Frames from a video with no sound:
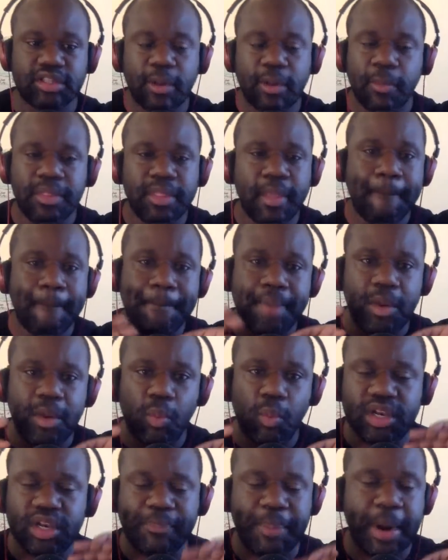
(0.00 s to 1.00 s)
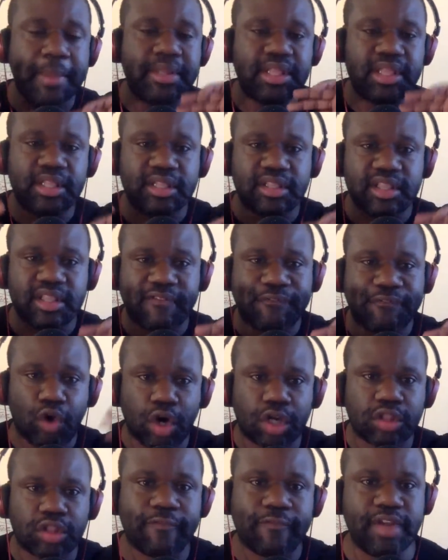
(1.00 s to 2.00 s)
and the, the one probably the, the
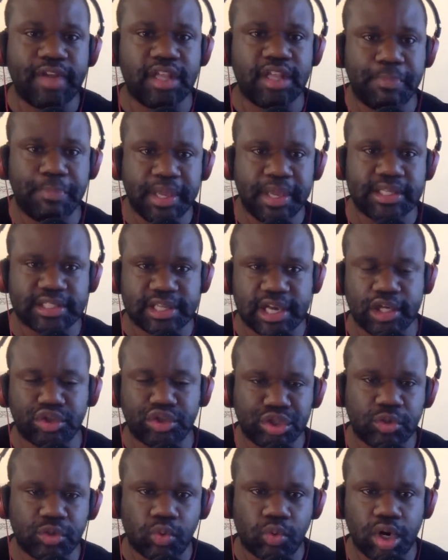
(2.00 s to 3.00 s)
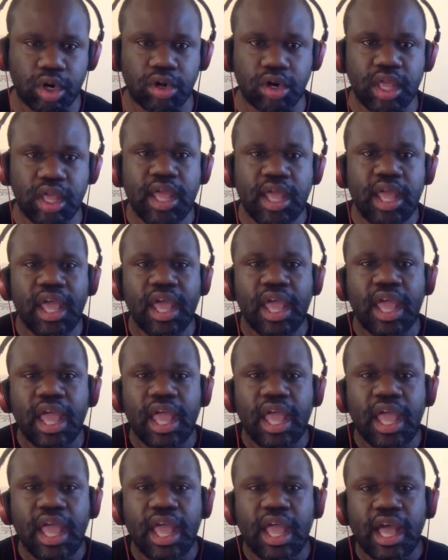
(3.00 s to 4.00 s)
fourth or fifth biggest country in the world.
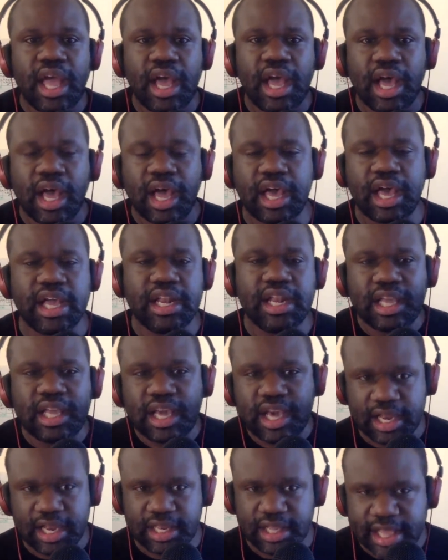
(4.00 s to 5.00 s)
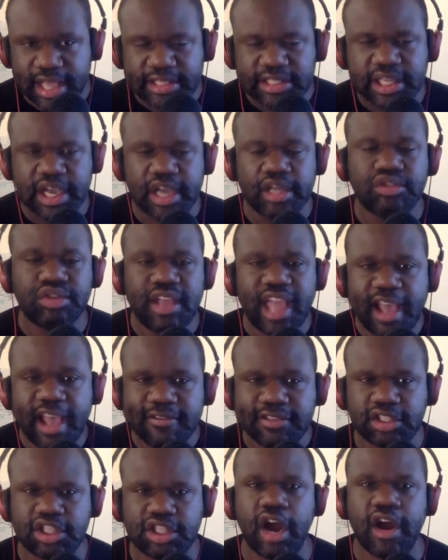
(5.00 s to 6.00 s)
Could could this country
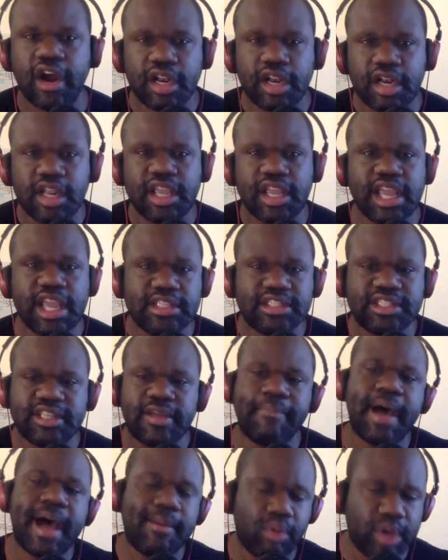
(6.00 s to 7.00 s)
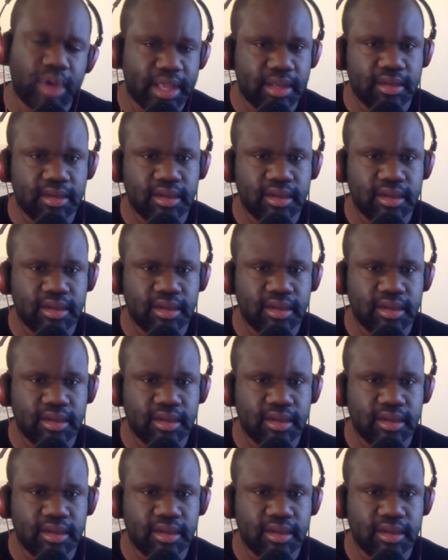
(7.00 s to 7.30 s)
have started in Zimbabwe?